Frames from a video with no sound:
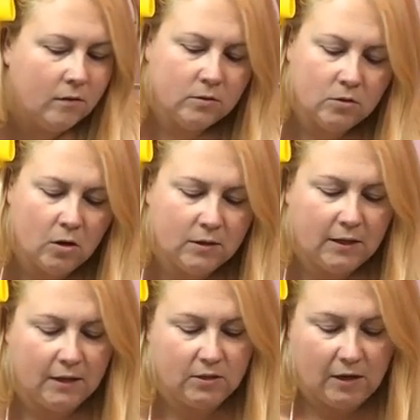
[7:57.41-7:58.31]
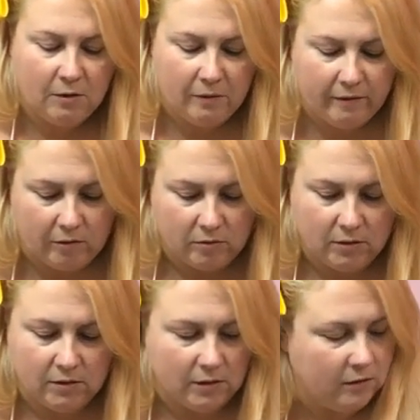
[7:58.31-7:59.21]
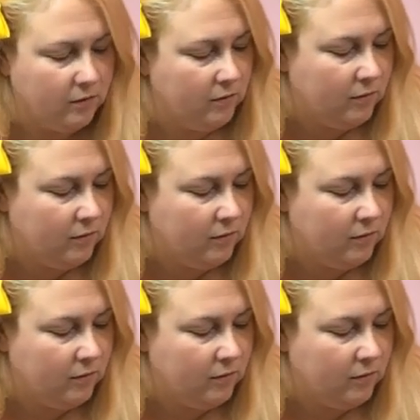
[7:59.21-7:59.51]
It's not attached anywhere else, is it?